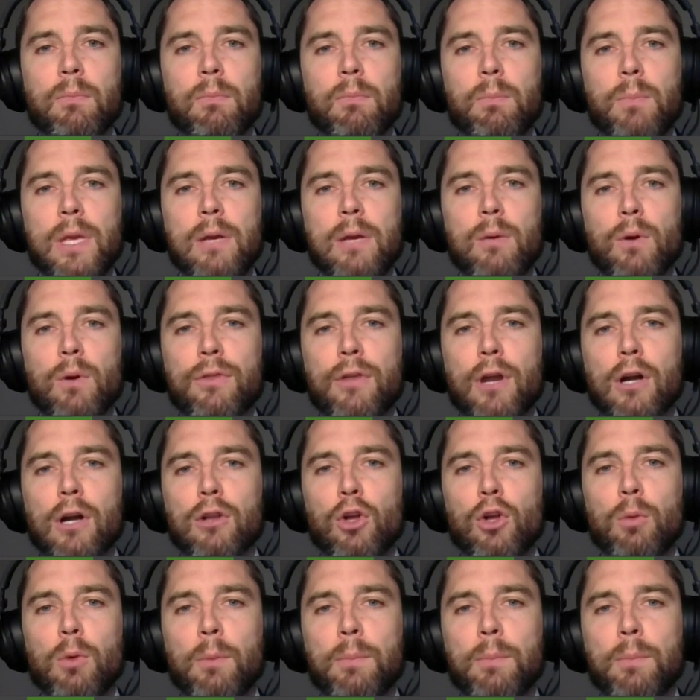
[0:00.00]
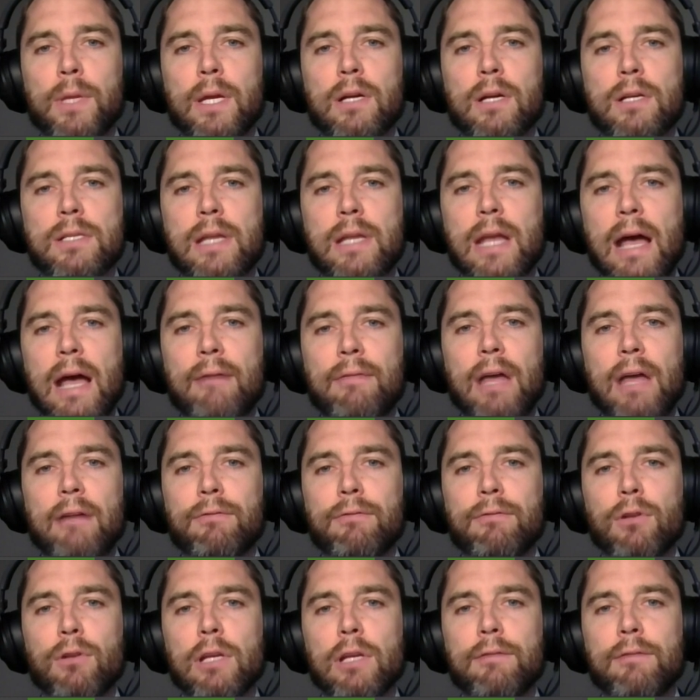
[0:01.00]
be with our global peers and have
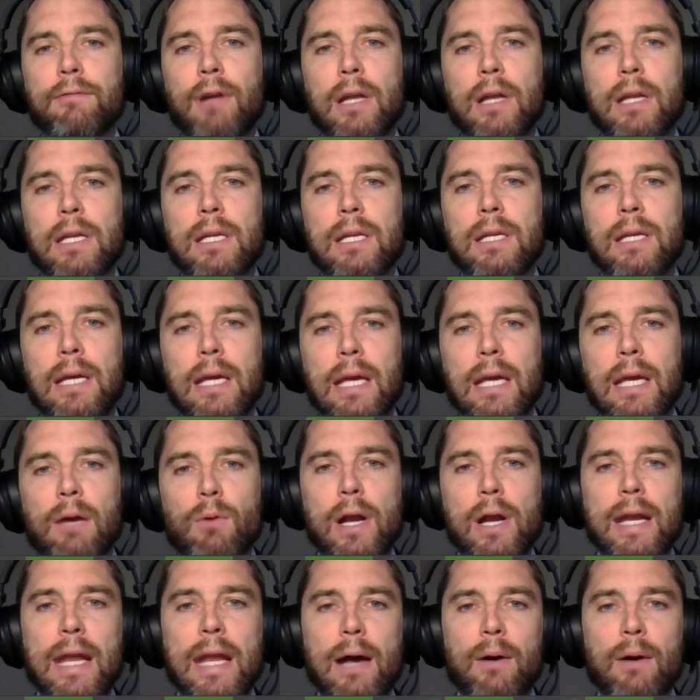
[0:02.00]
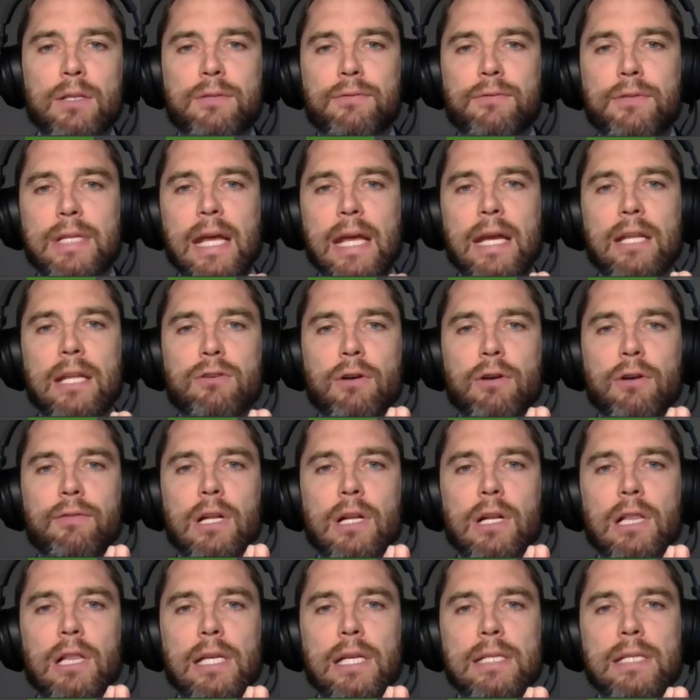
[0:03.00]
that fully funded. Right now it's
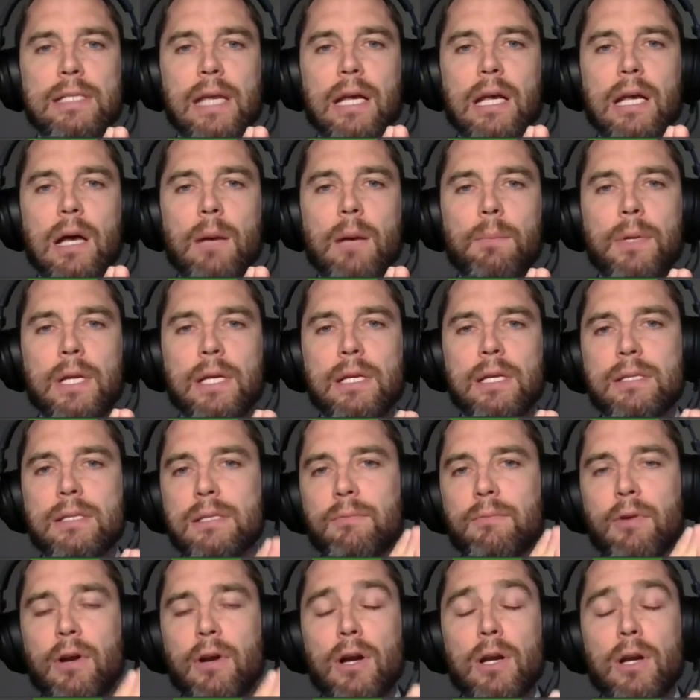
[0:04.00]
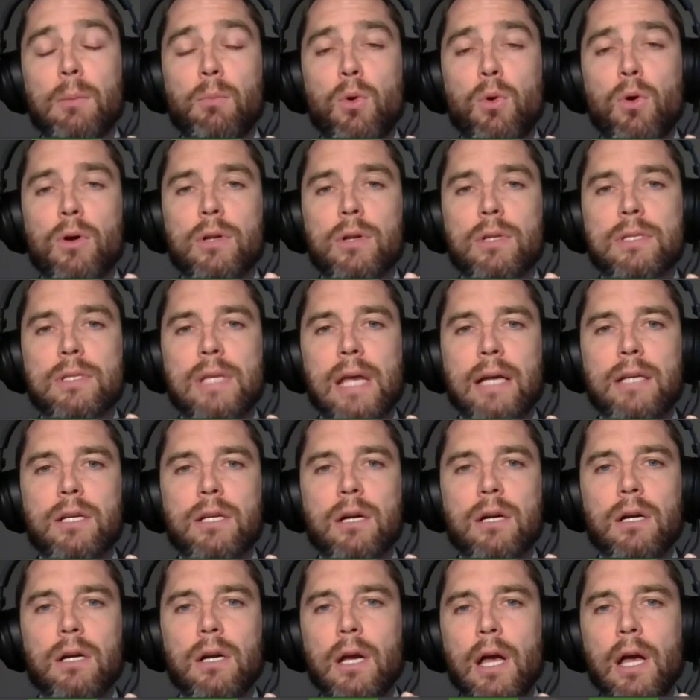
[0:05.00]
data-driven clean tech companies, a very important
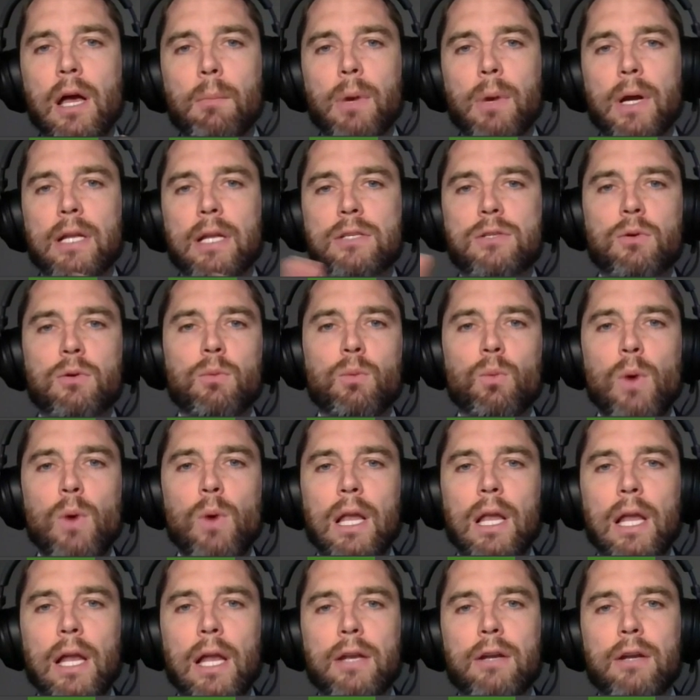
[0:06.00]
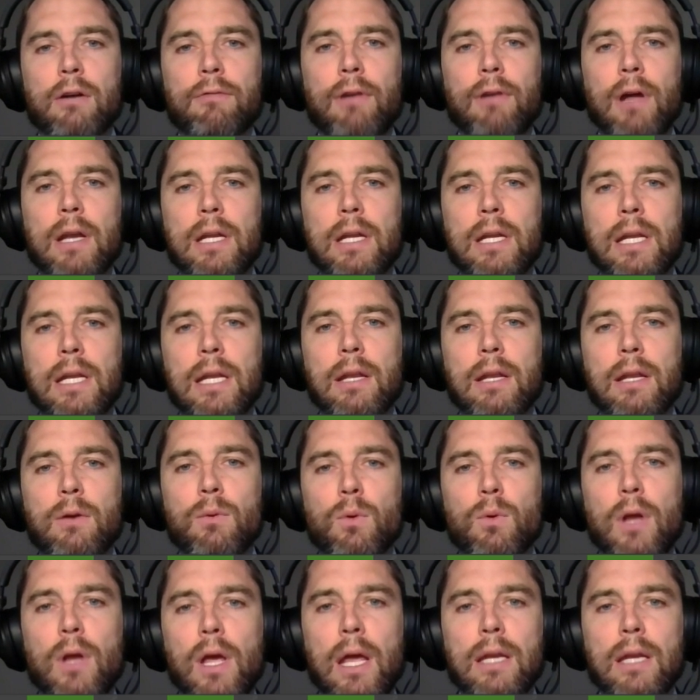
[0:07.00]
sector, but it's well underfunded,
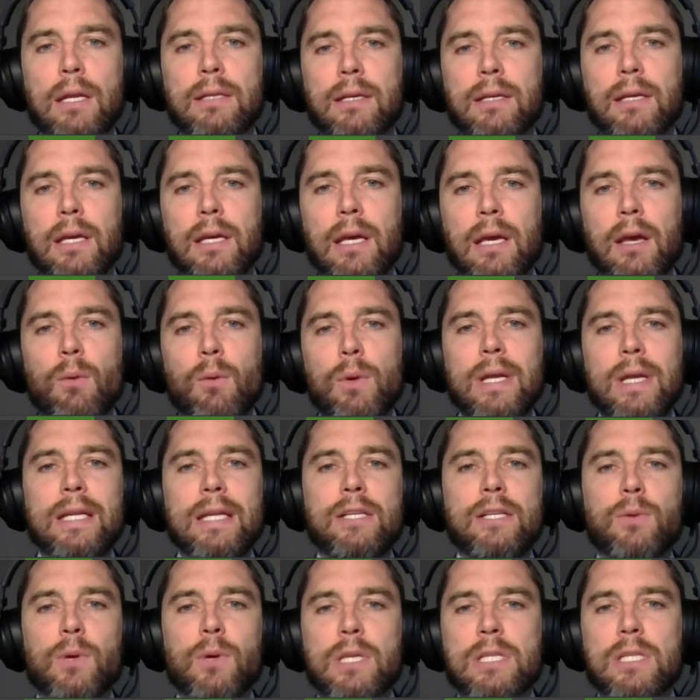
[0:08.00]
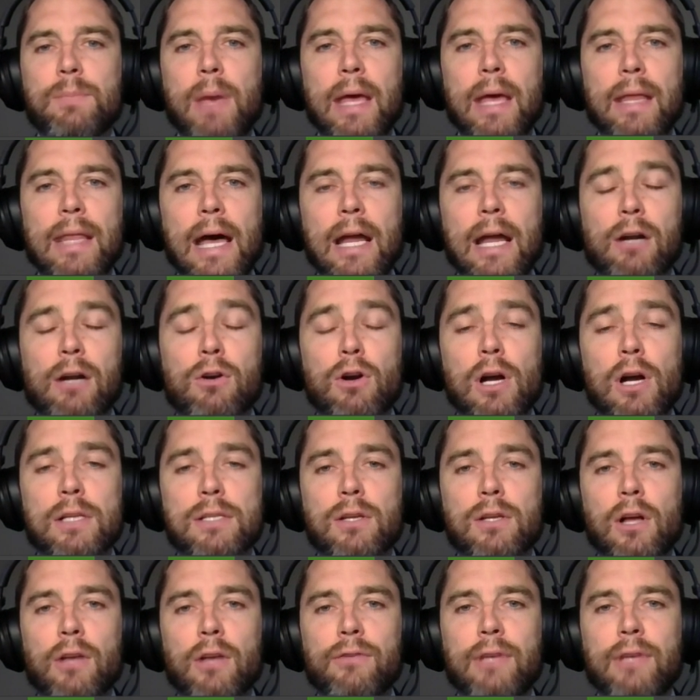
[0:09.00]
and we need to expand that
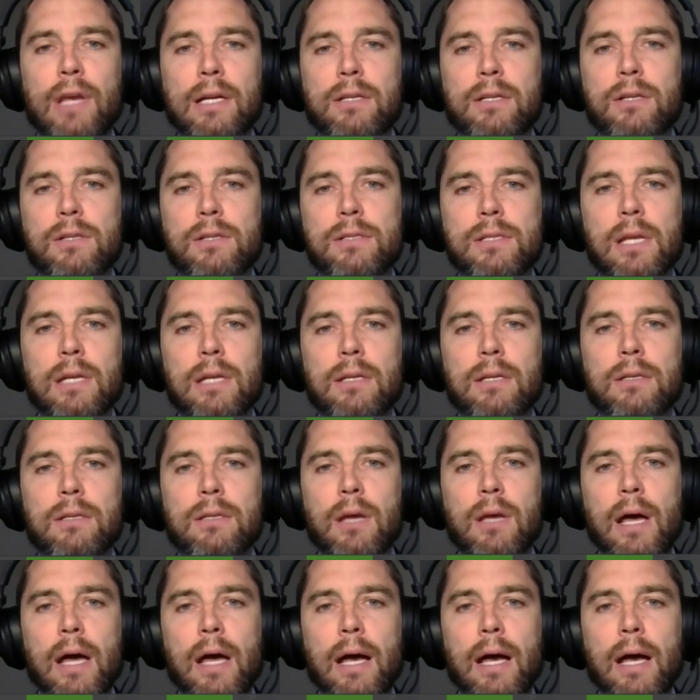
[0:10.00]
across all sectors, and